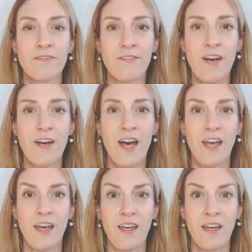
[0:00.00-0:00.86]

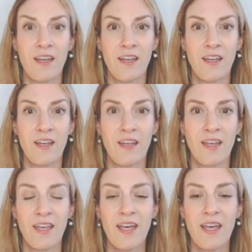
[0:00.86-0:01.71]
Fire.
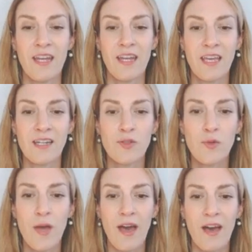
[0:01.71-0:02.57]
And again,
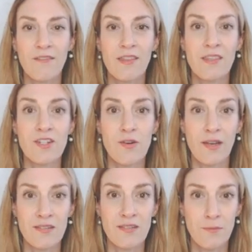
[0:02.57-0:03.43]
you have the
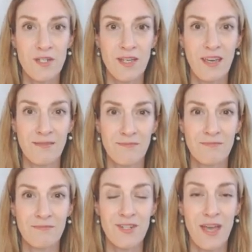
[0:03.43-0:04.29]
transcript here
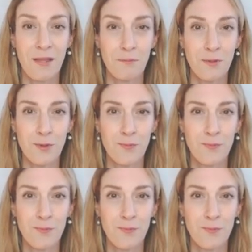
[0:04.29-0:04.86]
to help you.